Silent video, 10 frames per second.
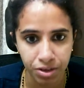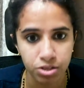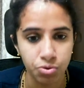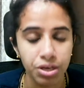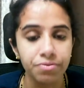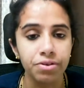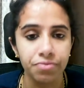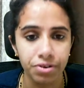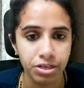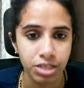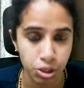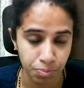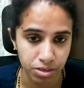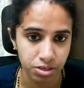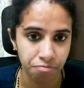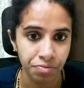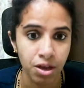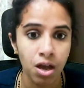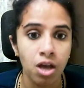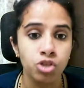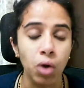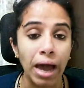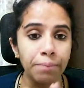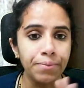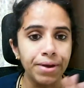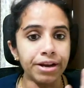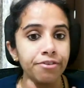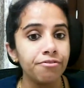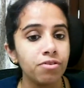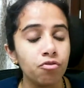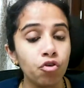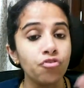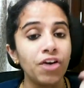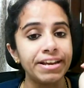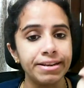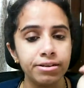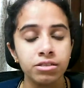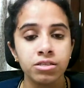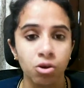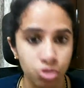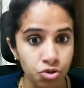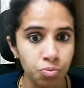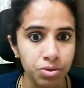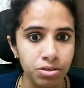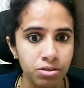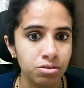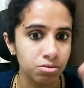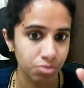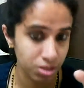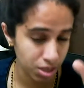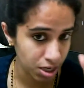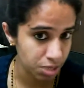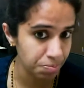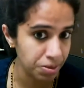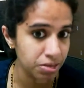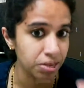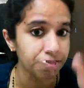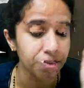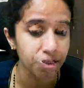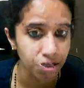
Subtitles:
So even if it is expensive, so I paid for 5 needles 1,000 rupees. So it's an expensive